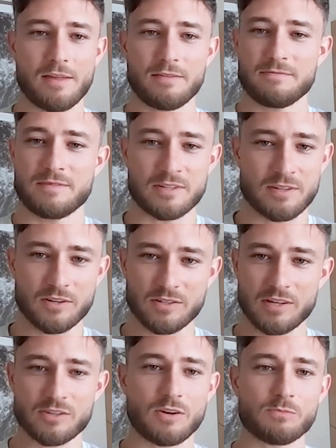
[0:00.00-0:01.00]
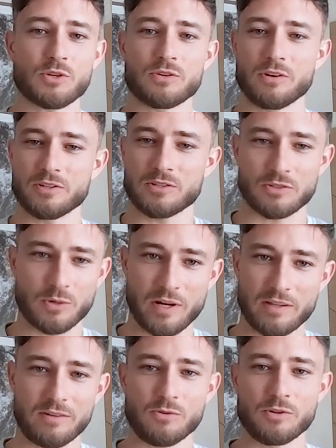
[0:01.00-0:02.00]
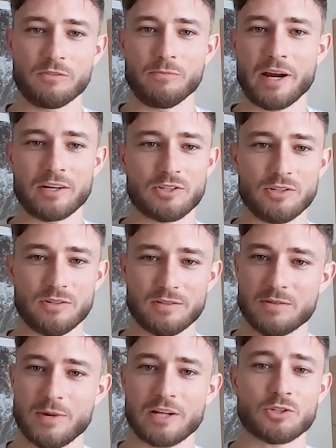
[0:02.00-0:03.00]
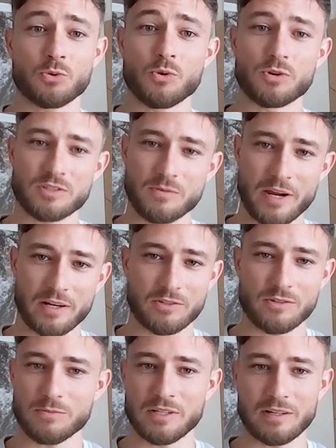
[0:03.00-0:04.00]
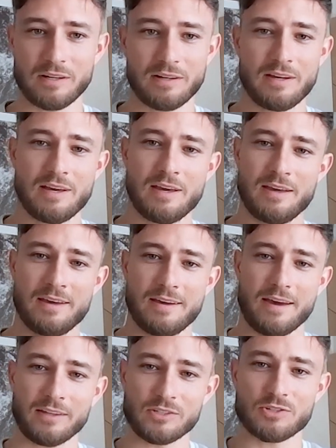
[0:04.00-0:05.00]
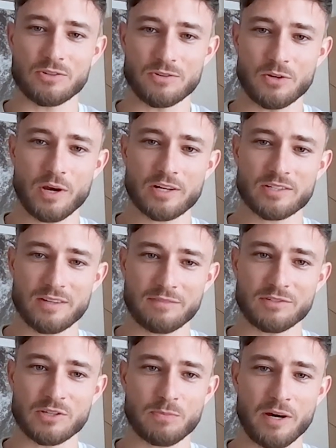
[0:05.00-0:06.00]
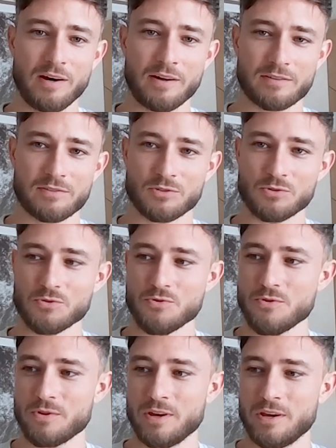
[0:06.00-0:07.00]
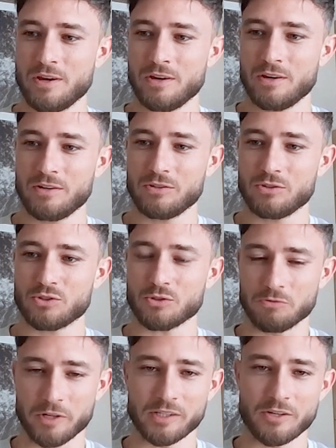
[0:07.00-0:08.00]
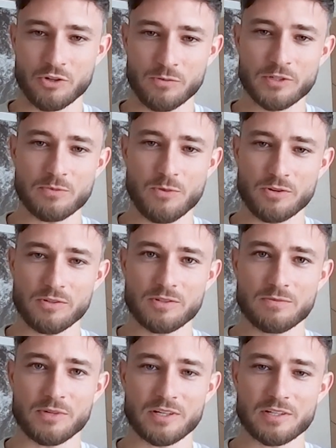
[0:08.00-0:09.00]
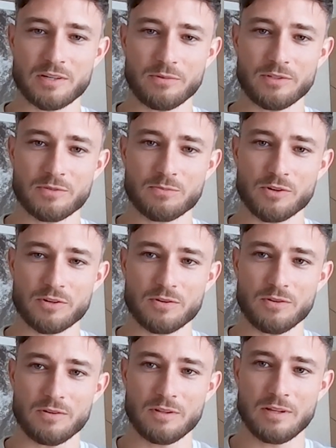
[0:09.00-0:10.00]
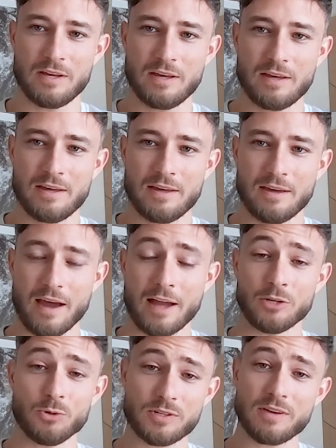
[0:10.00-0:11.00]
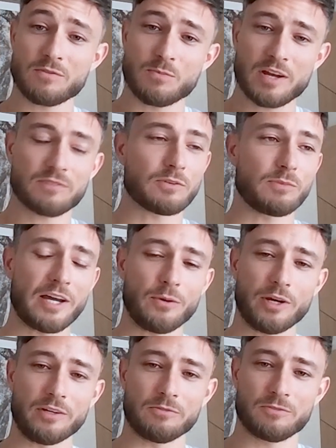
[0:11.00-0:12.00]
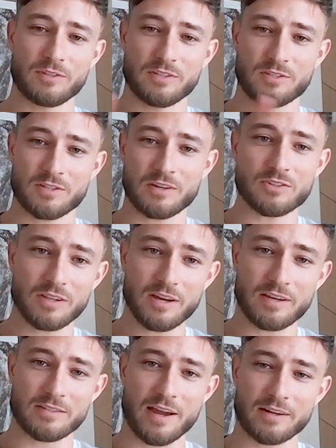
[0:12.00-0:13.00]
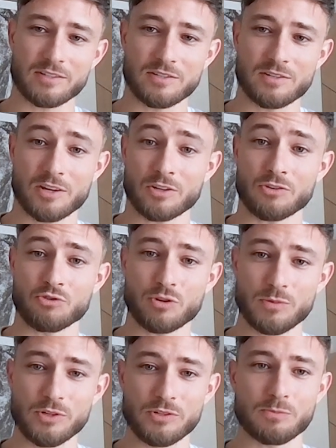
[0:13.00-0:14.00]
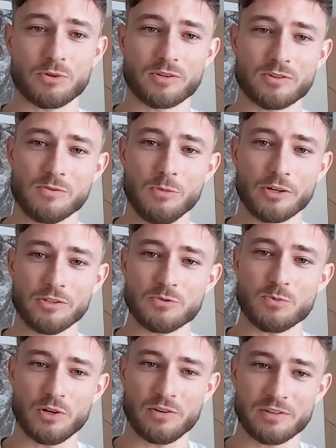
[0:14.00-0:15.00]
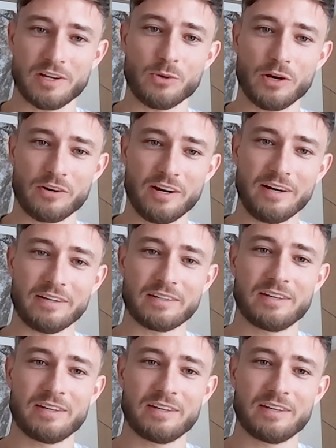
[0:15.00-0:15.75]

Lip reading: Decentralized compute goes on to another order of magnitude. It's about 2 orders of magnitude bigger. And so you actually have this path to really enormous models being assembled in this protocol. And you also have the benefit, by the way, of centralized actors can contribute to protocol models, but not the other way around.